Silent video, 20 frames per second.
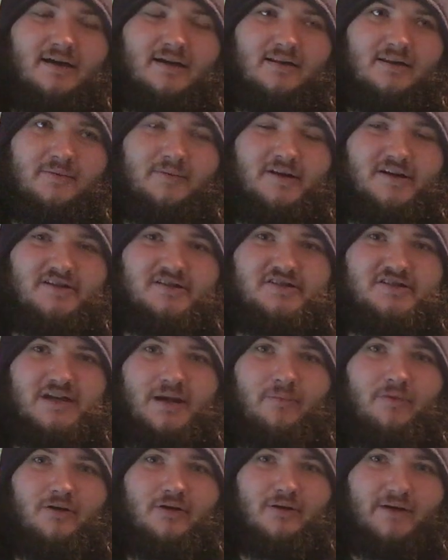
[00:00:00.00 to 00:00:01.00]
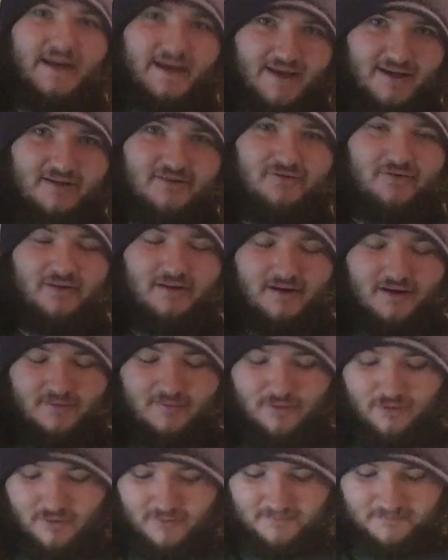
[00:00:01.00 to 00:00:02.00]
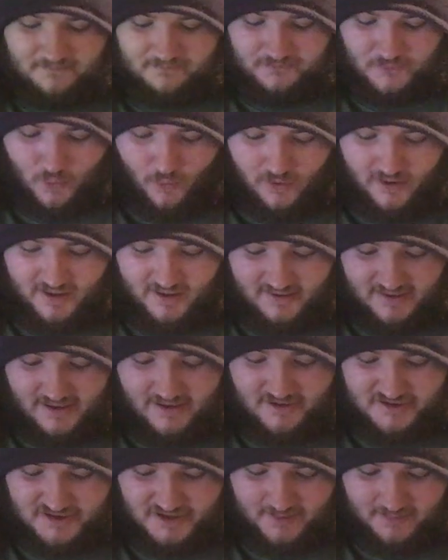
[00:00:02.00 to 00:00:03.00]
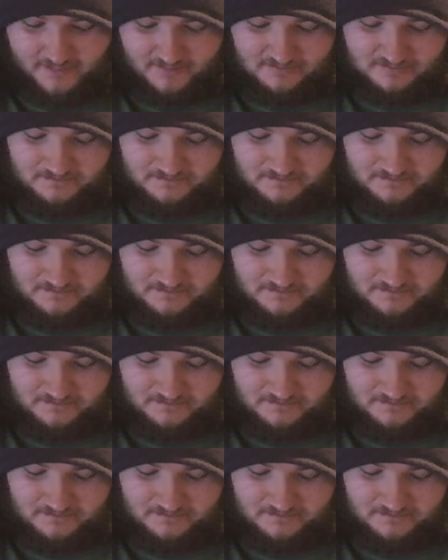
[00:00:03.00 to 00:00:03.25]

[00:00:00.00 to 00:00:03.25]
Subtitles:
Elimination Chamber is for the number 1 contendership.